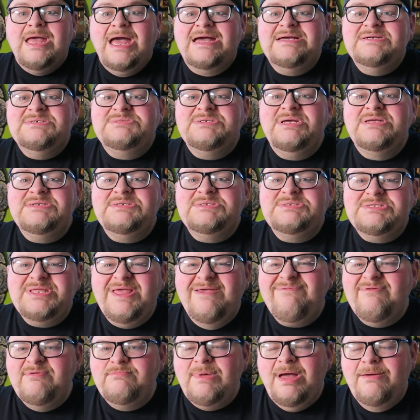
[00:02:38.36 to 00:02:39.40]
I sent
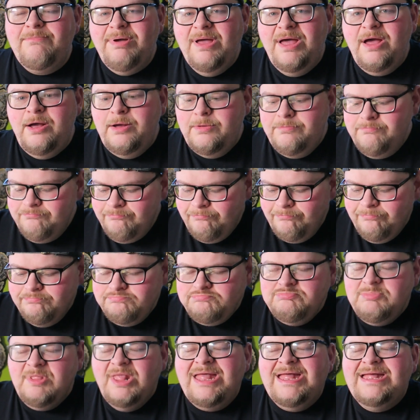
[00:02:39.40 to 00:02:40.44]
Steven my belt
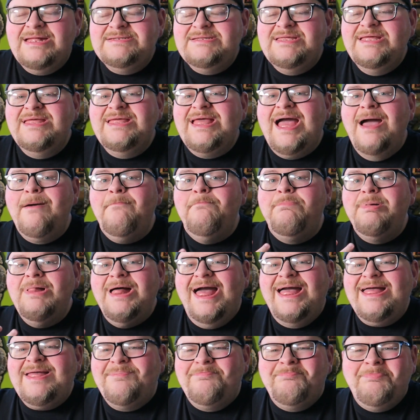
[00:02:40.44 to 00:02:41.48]
and he got
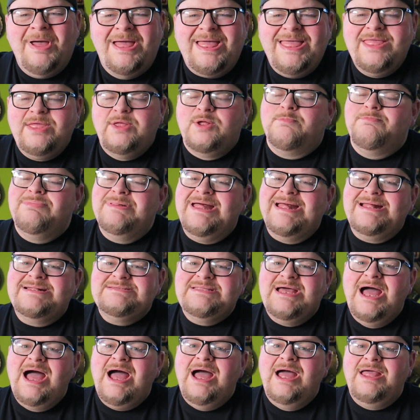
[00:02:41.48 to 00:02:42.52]
black paint or black
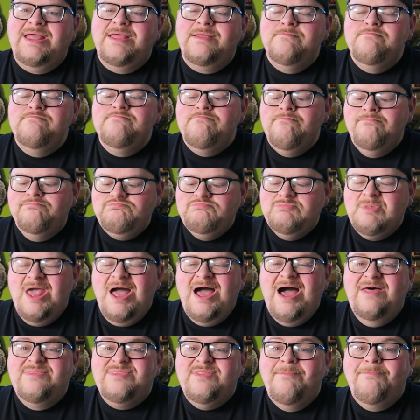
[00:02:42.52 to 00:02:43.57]
dye
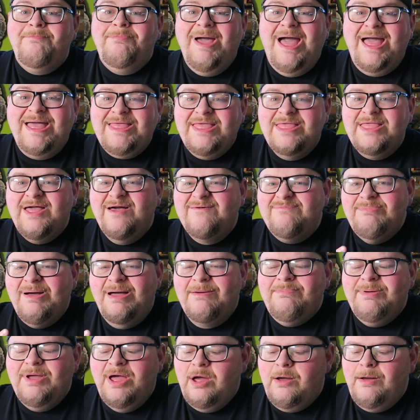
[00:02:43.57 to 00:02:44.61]
on the backing of
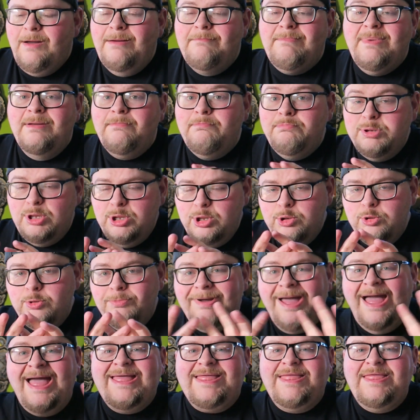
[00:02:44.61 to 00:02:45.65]
my belt, on my blue
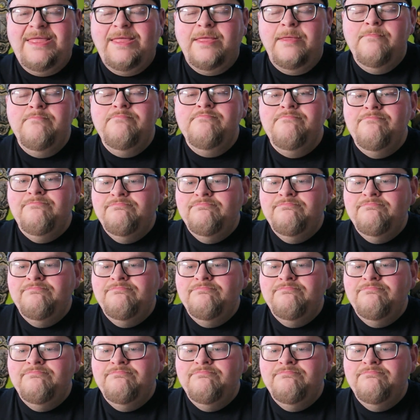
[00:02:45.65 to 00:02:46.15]
backing.